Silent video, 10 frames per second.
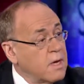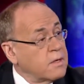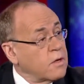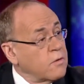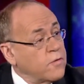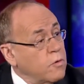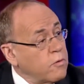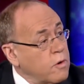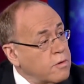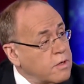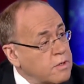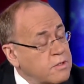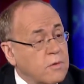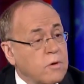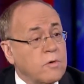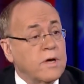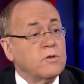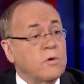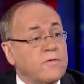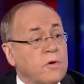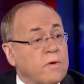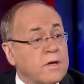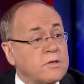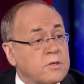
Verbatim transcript: Now, the viewer wrote in and said, what do I do if the rate is